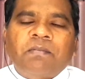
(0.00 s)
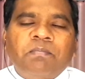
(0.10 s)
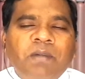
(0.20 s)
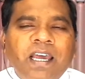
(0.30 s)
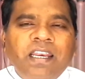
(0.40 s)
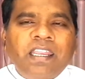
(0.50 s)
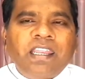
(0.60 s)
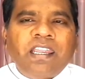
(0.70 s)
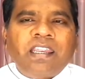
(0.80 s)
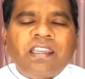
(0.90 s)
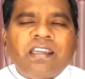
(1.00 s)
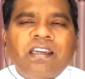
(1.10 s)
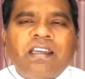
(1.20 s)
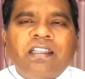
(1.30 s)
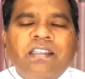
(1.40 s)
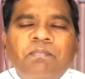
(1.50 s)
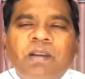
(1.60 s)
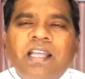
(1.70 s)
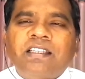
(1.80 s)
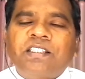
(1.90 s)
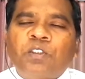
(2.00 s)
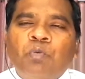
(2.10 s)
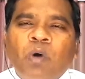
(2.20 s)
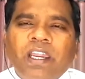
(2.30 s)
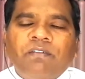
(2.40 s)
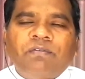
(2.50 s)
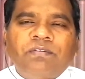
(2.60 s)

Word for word: marrying the brother's wife.